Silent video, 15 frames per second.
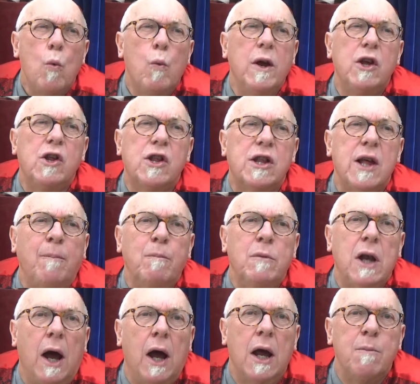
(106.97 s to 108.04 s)
we
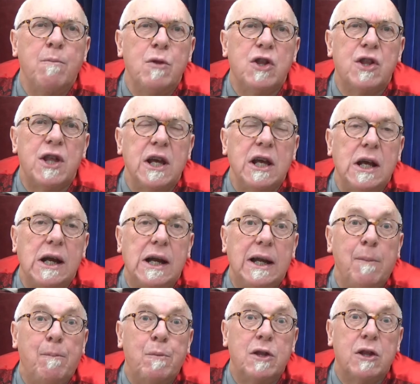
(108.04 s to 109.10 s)
sometimes see
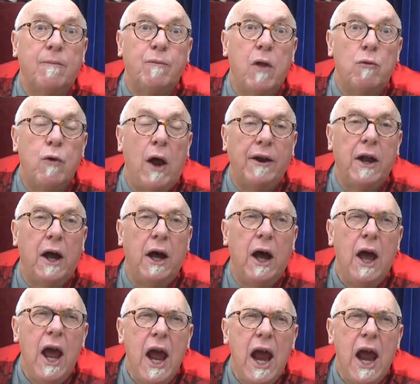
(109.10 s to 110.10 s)
clips of the runner